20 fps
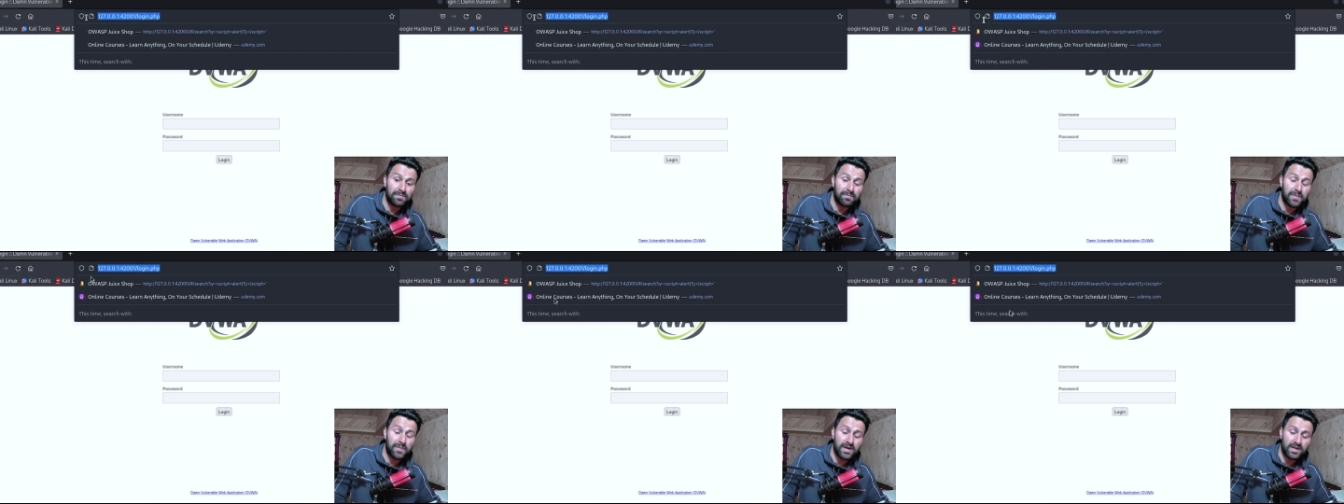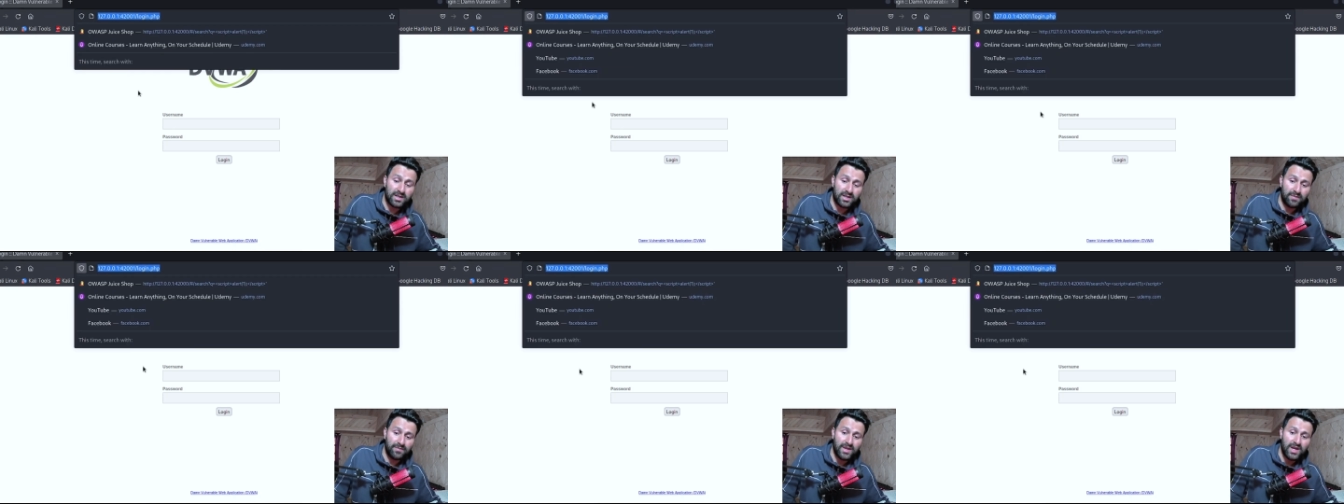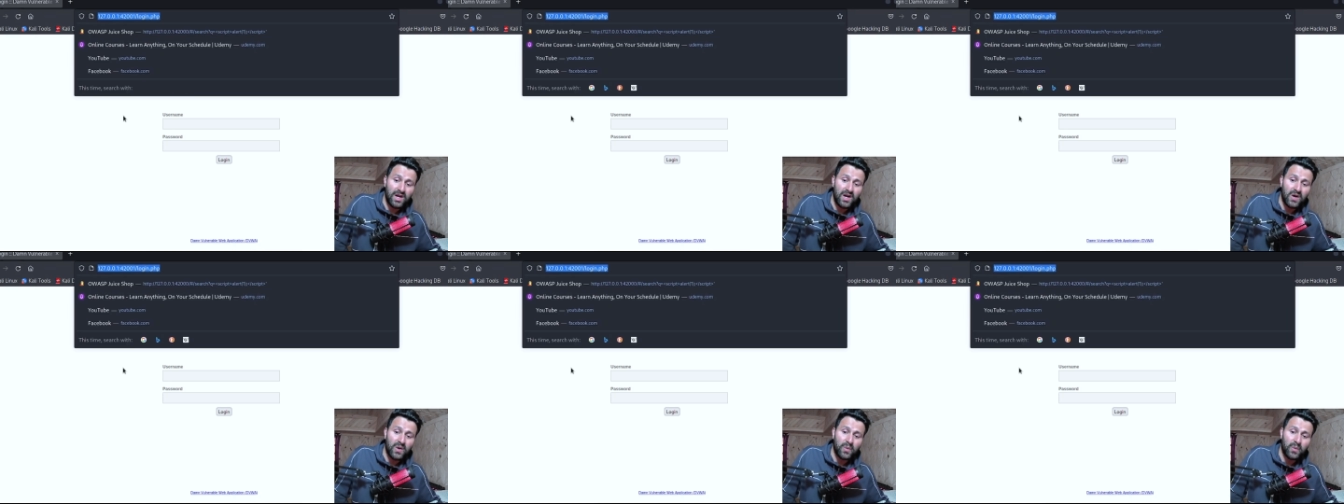but
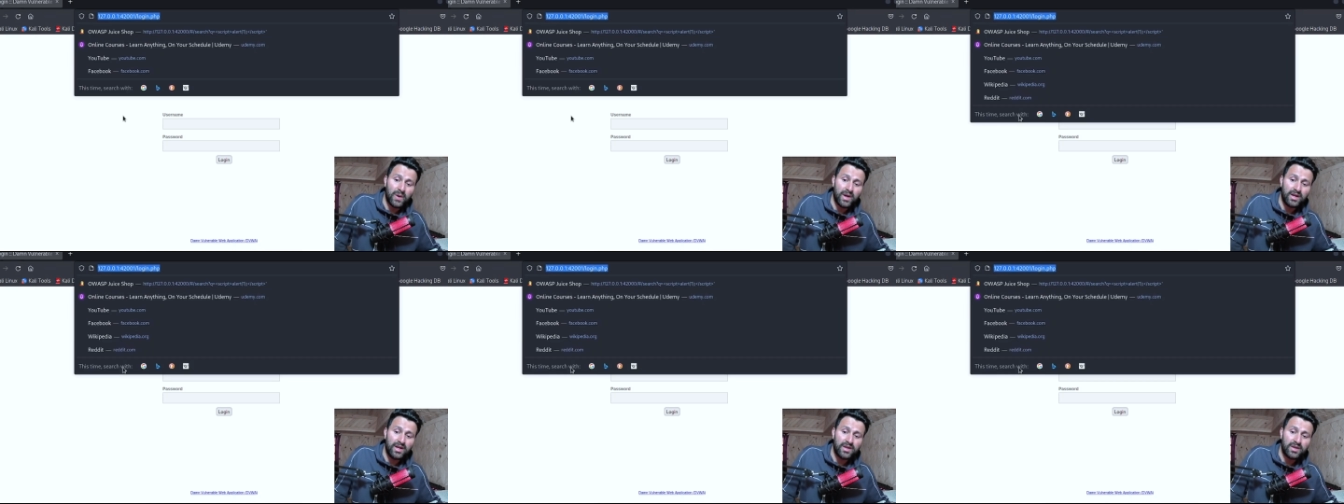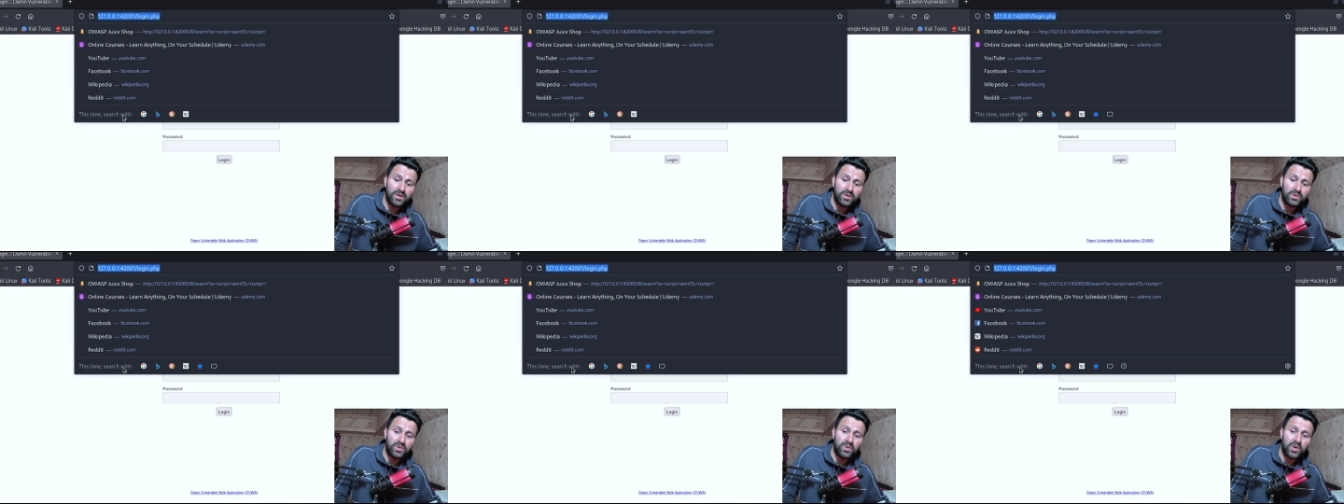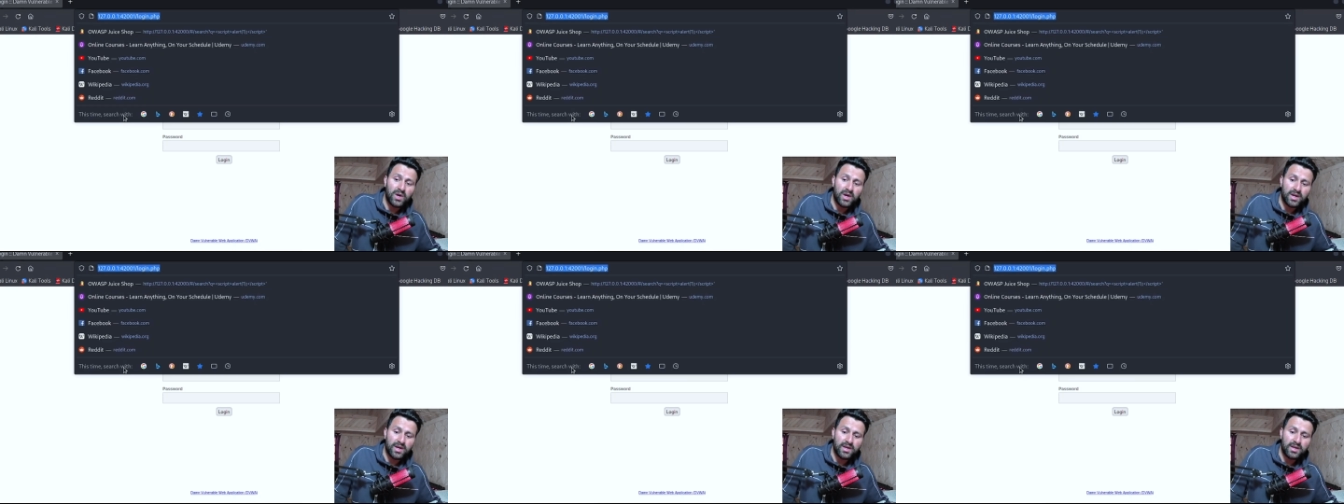when you
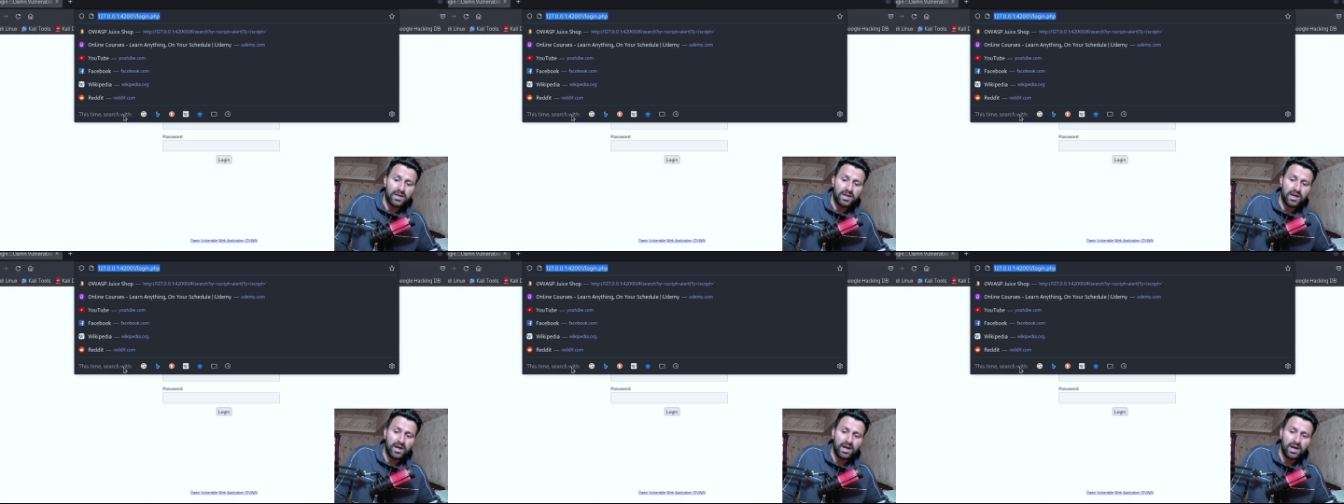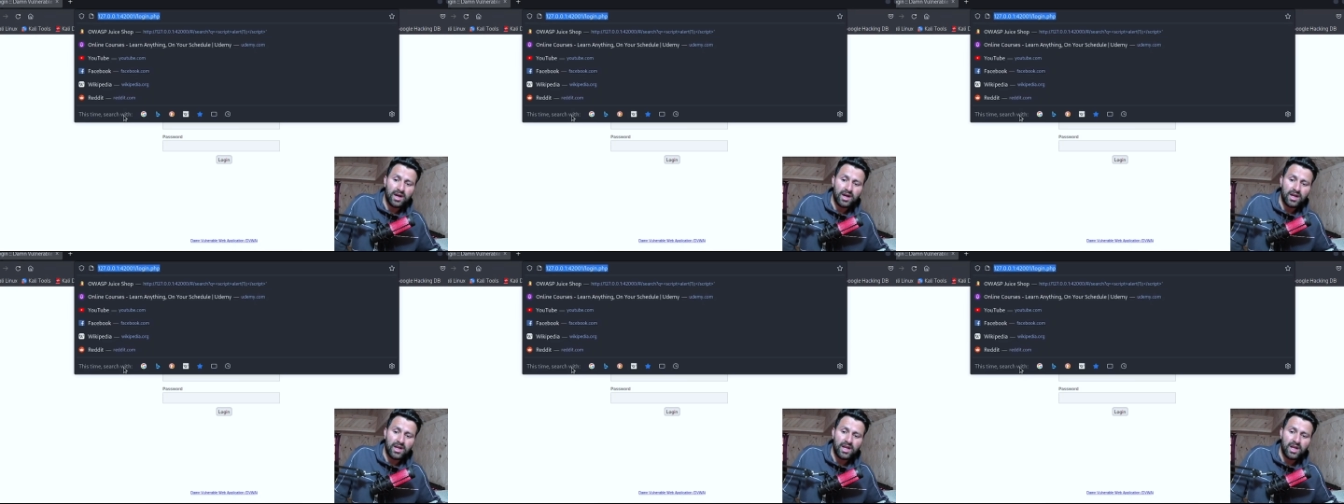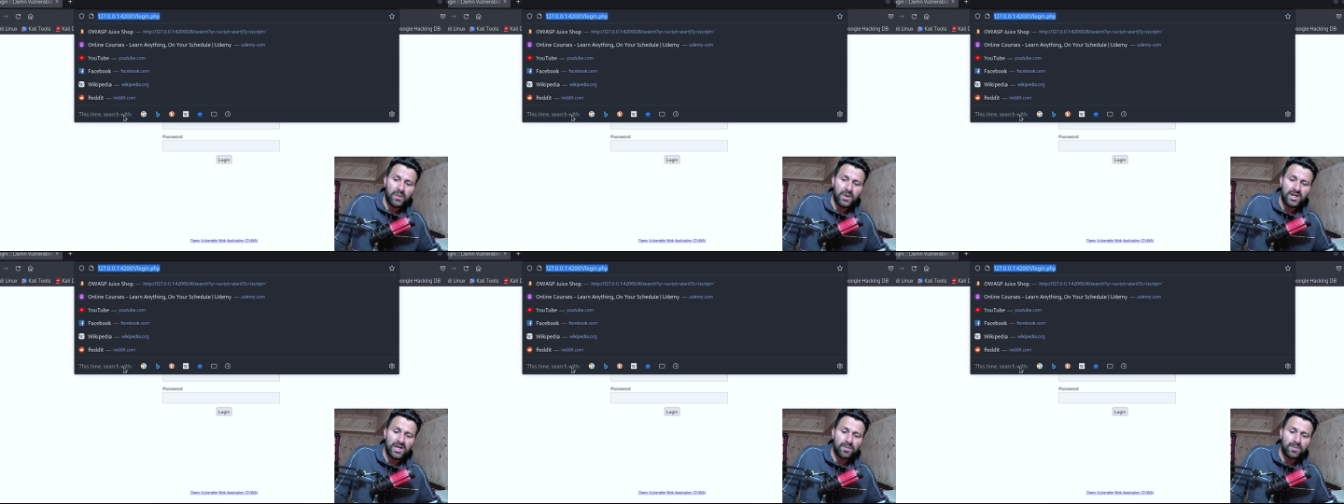run D
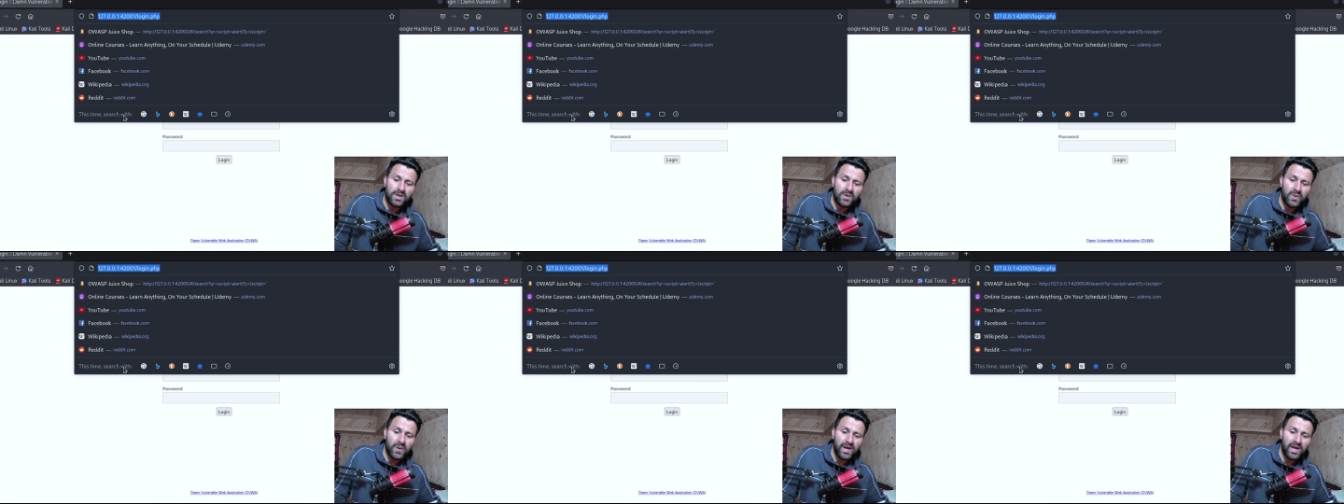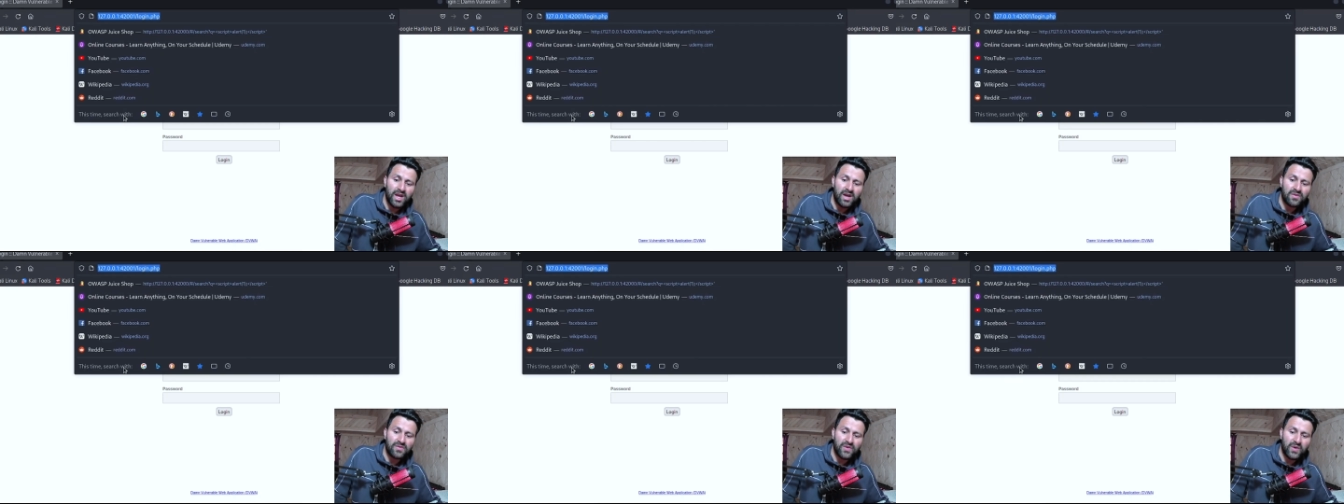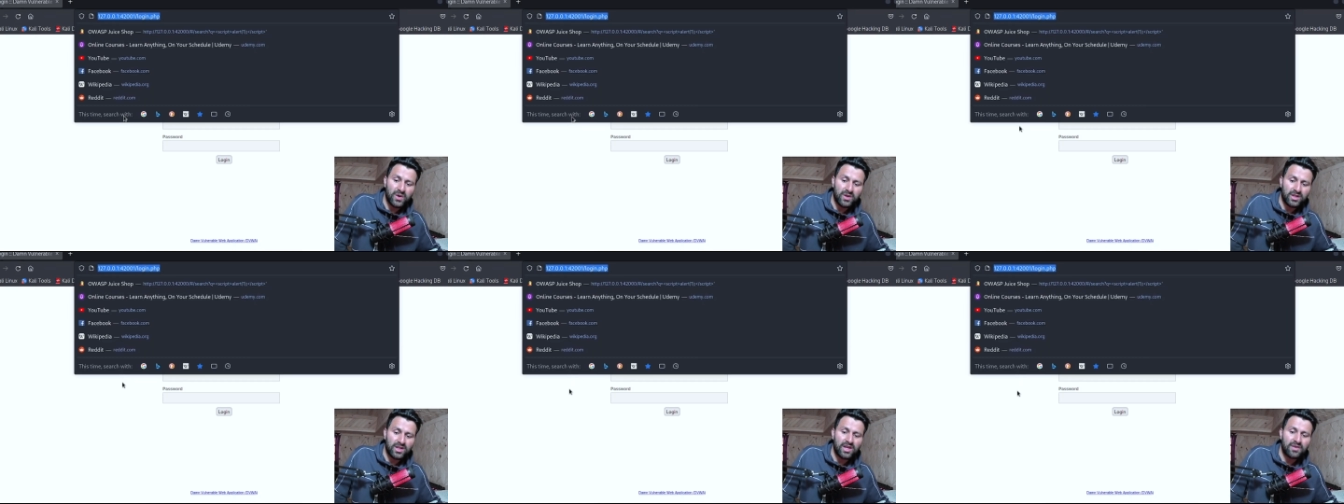V W A for the